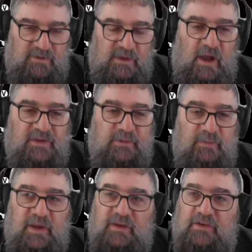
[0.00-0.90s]
There are some
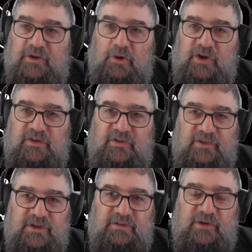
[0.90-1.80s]
things I'd like to
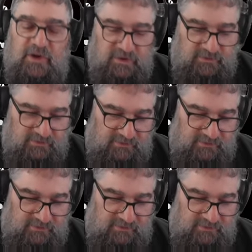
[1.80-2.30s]
see change.